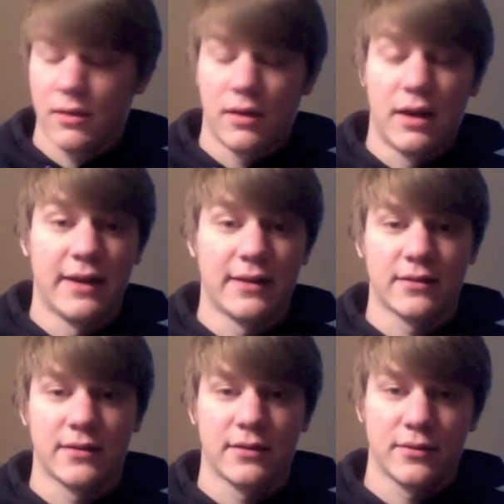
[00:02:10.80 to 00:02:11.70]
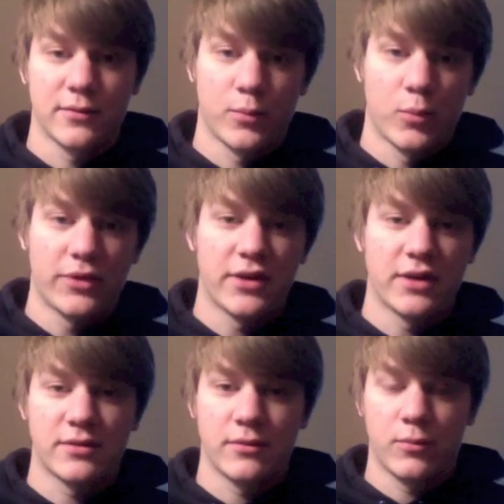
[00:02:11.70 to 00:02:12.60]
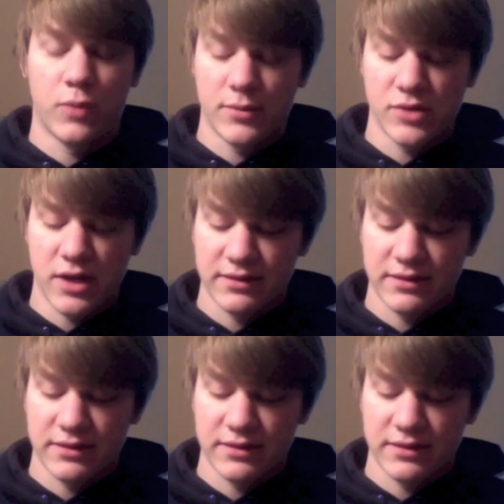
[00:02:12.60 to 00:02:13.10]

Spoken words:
Like, what I'm trying